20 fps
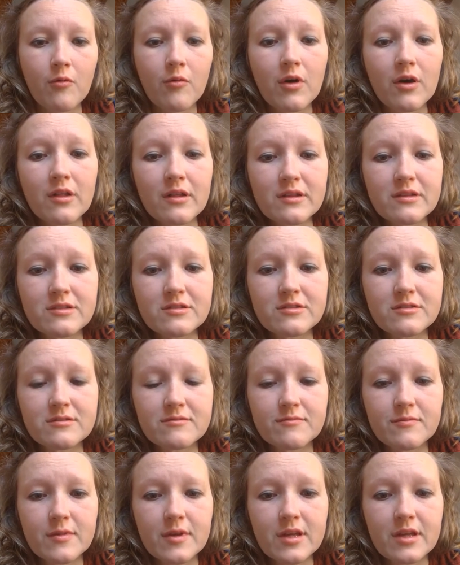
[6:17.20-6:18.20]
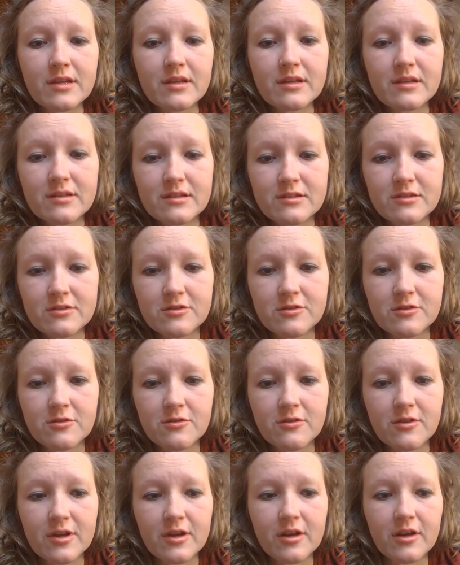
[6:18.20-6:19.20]
Well, it is
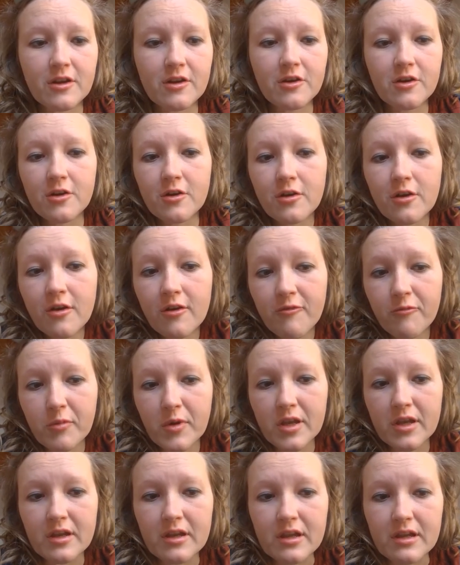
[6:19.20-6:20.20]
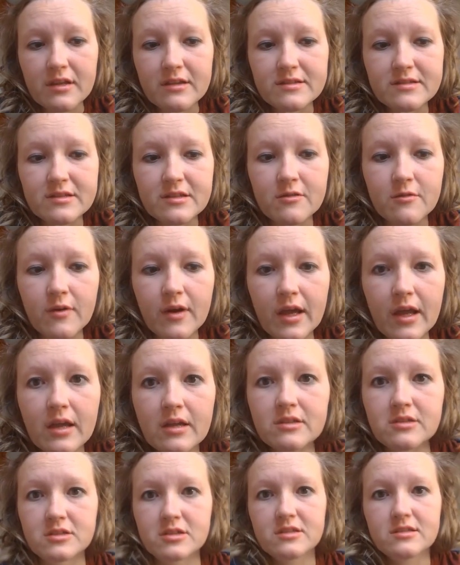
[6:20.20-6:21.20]
true, there could have been an easier
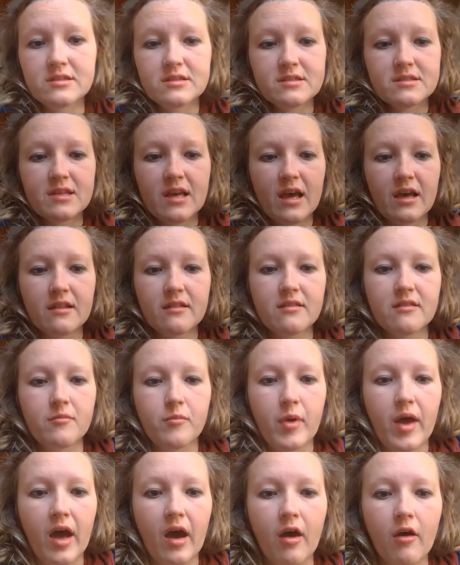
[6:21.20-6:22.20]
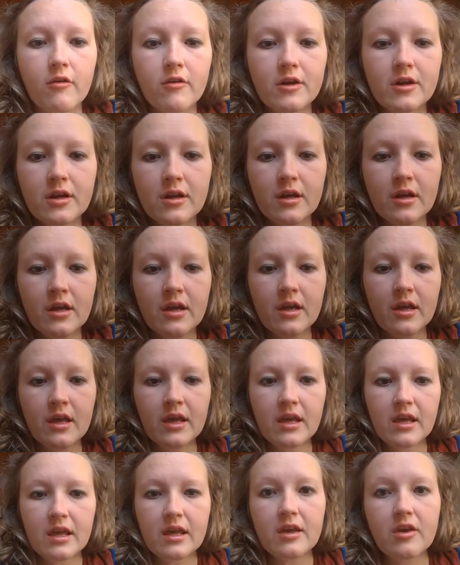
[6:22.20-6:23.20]
way. Jesus had the power.
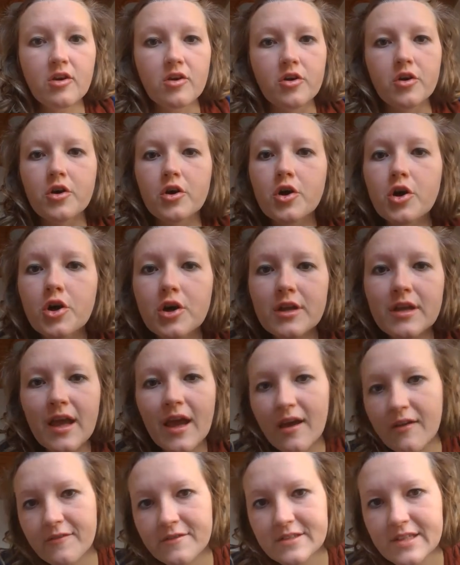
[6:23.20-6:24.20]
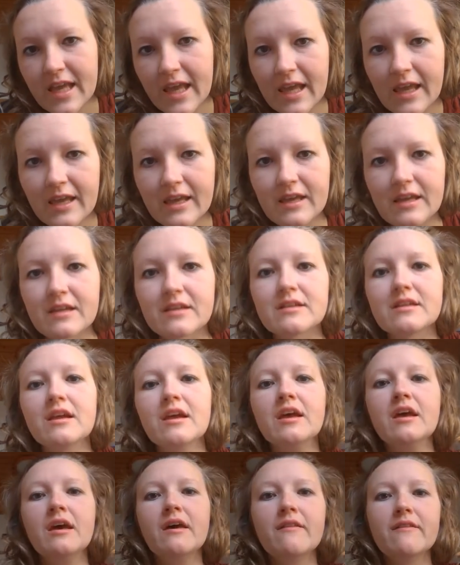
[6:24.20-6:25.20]
He could have taken
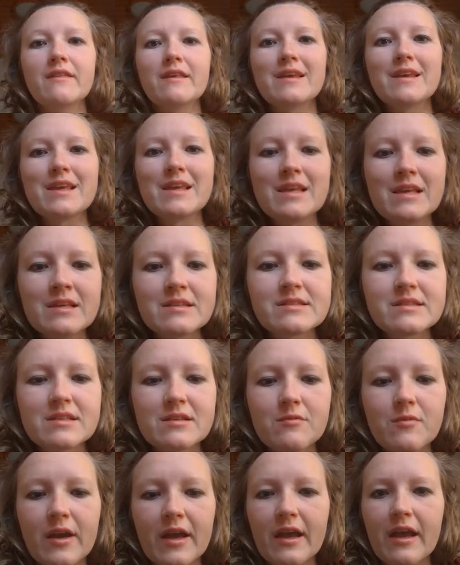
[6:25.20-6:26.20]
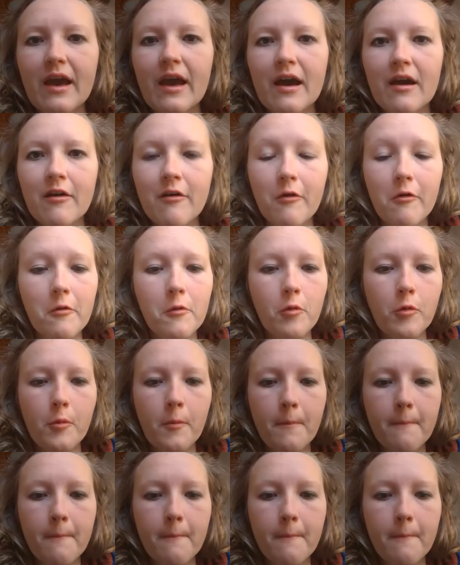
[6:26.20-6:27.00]
the easy way out.